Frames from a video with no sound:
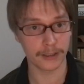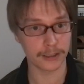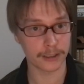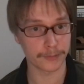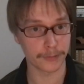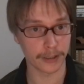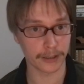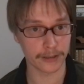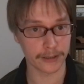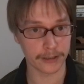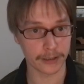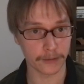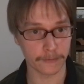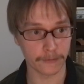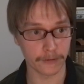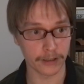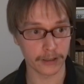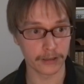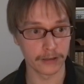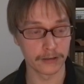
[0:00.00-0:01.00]
Let's mark this up
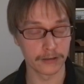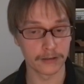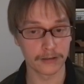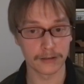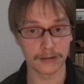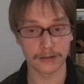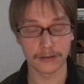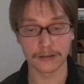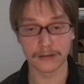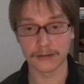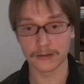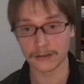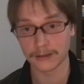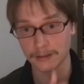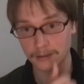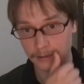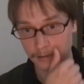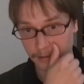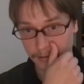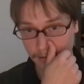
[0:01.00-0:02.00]
well.
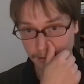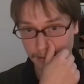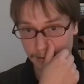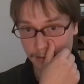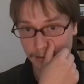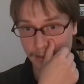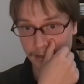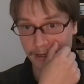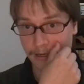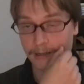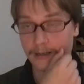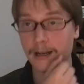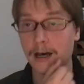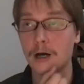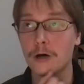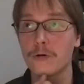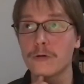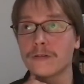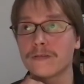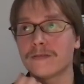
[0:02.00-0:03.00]
And
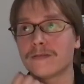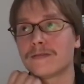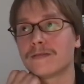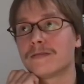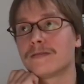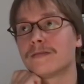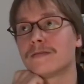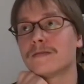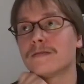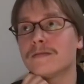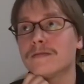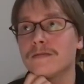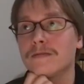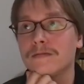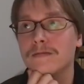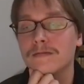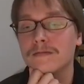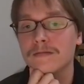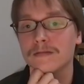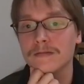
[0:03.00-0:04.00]
now,
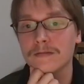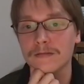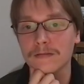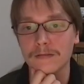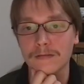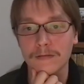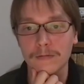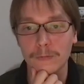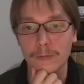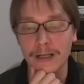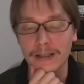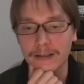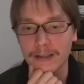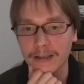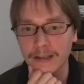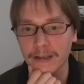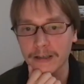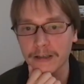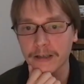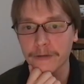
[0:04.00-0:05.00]
well,
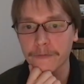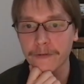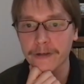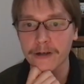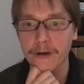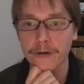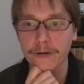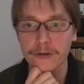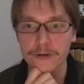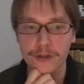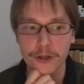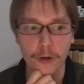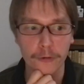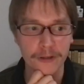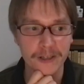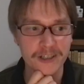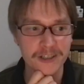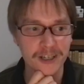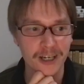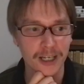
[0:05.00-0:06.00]
if we are going to show
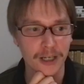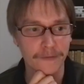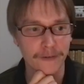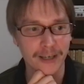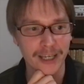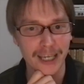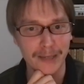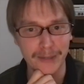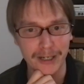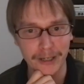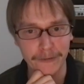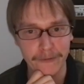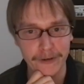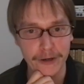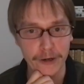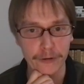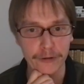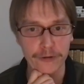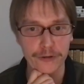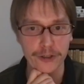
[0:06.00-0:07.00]
this kind of a game, and if we're
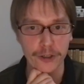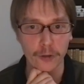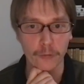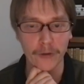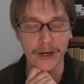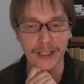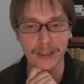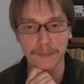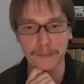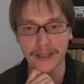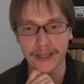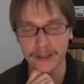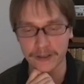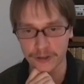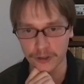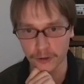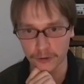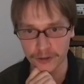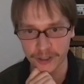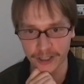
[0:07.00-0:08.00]
going to show white playing
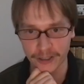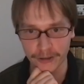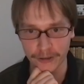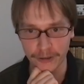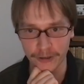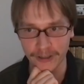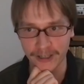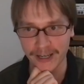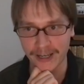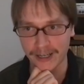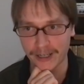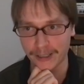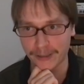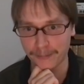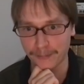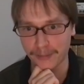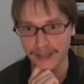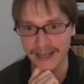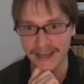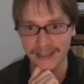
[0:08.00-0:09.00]
Chochikun and
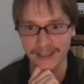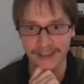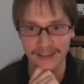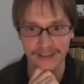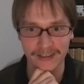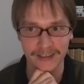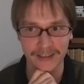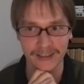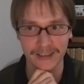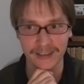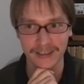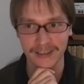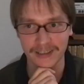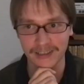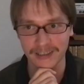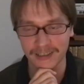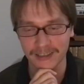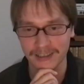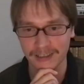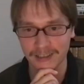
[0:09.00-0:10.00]
black
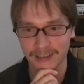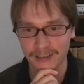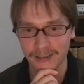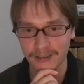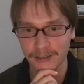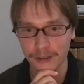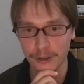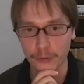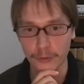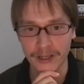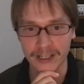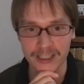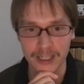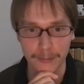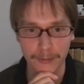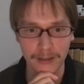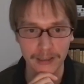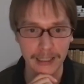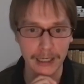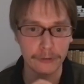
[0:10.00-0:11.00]
doing
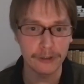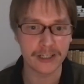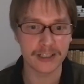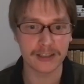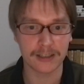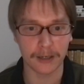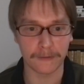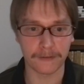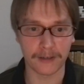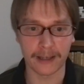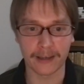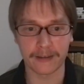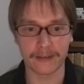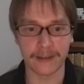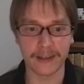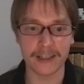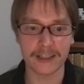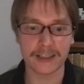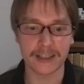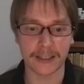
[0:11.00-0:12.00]
some cloudy stuff like
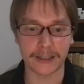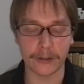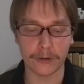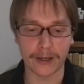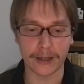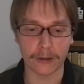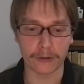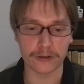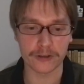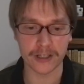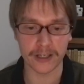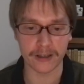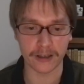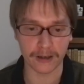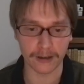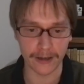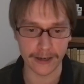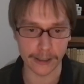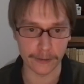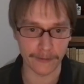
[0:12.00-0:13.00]
this, that you cannot see the
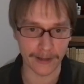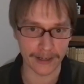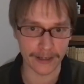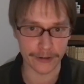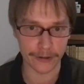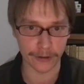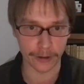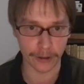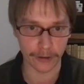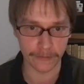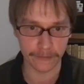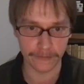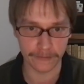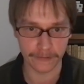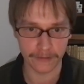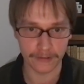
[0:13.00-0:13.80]
clear value of.